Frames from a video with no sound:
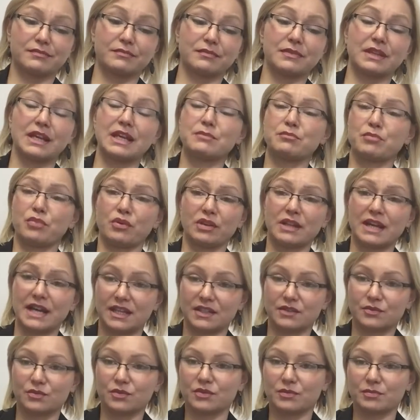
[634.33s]

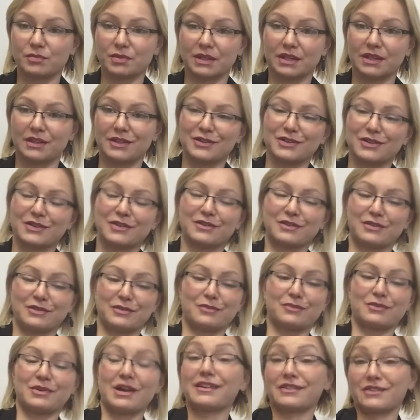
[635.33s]
Impolite would be
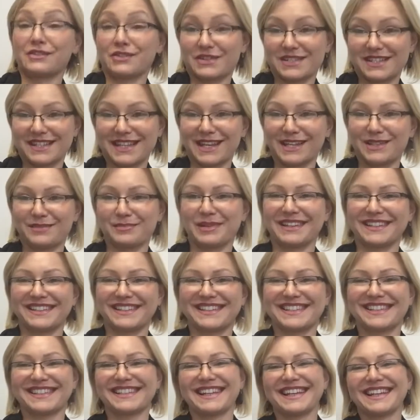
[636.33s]

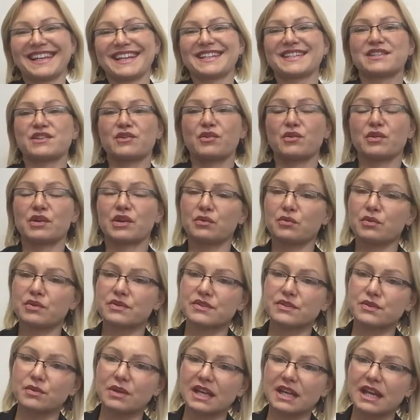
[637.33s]
understatement. So he
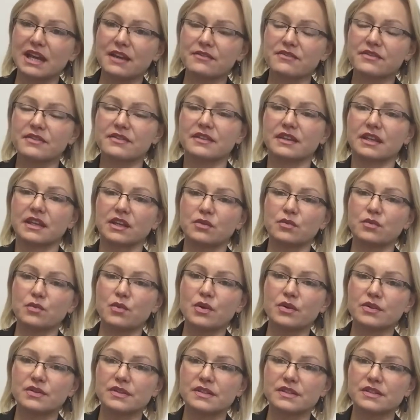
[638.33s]
was doing everything. He
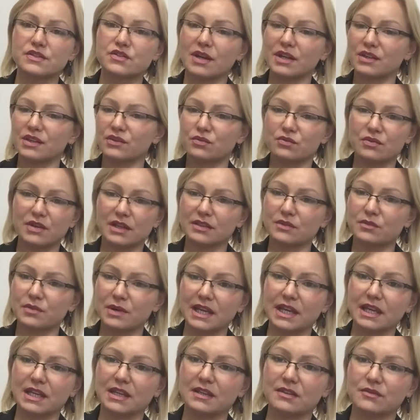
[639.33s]
was trying to run
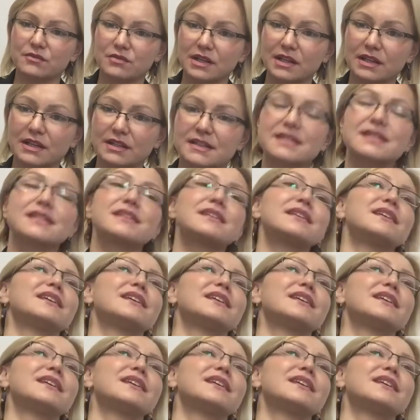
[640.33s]
away, right?